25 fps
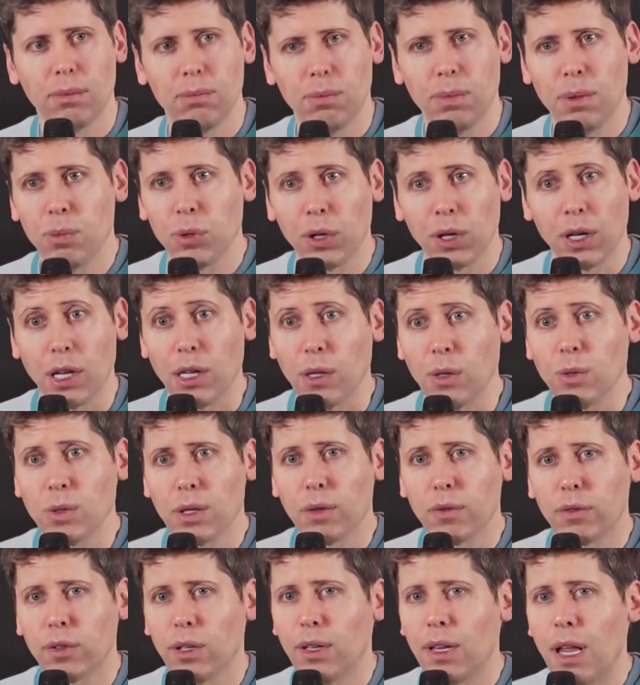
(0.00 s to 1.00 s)
people are going to use it
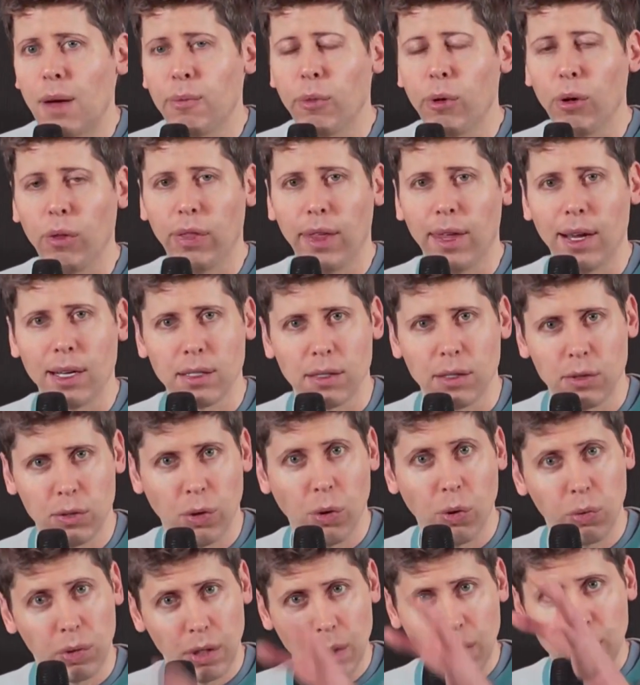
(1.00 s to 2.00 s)
for a lot more things. The
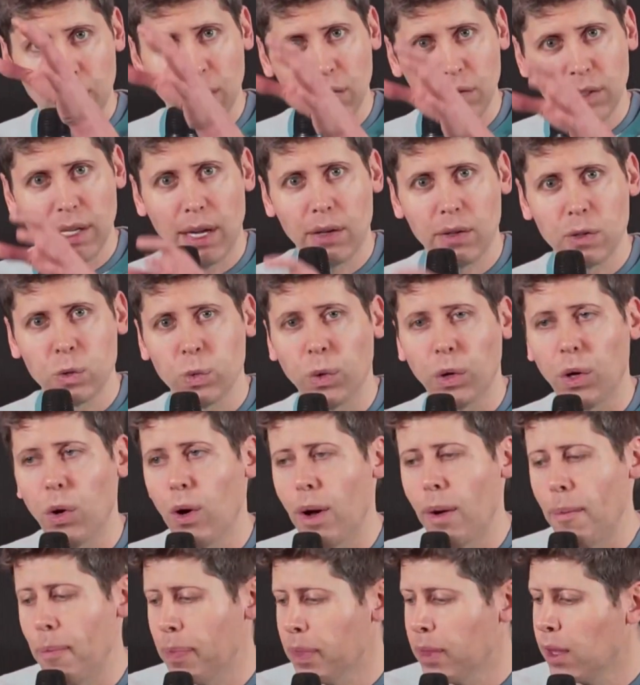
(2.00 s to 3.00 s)
total number of dollars will go
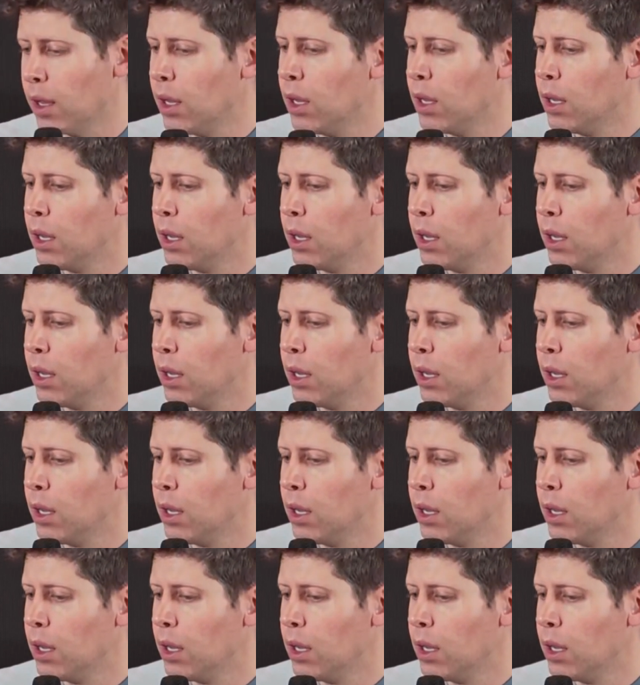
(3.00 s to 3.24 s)
up.